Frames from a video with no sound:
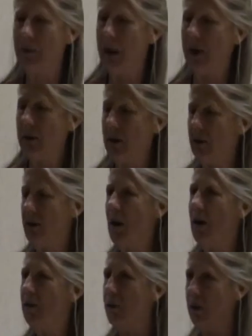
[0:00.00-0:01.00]
about this
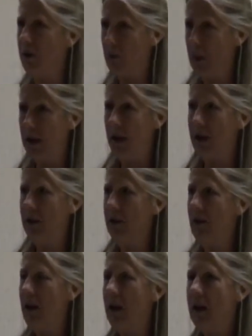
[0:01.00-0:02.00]
conference
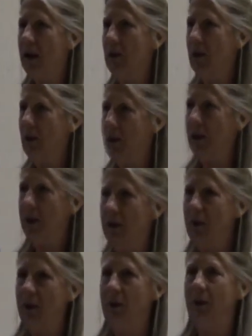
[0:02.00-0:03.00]
because look at
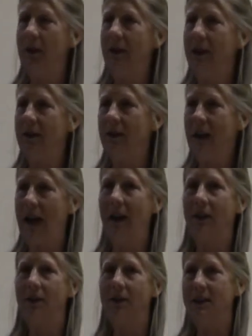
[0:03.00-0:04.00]
who is
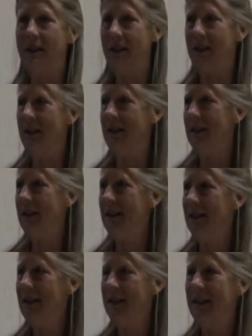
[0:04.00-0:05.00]
gathered here.
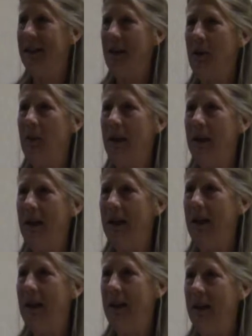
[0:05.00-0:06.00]
I mean,
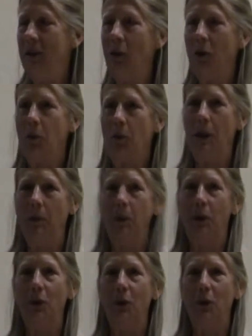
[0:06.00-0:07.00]
these are the
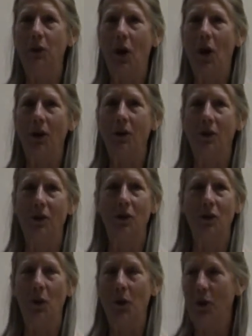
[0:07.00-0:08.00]
people whose hearts and
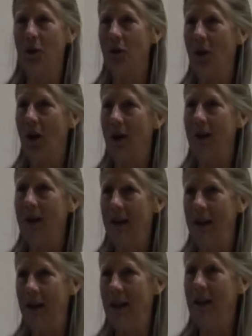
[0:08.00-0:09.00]
souls are
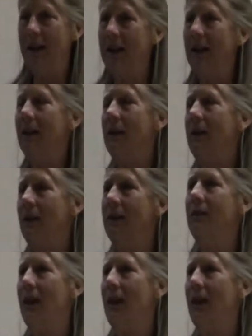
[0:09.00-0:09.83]
in this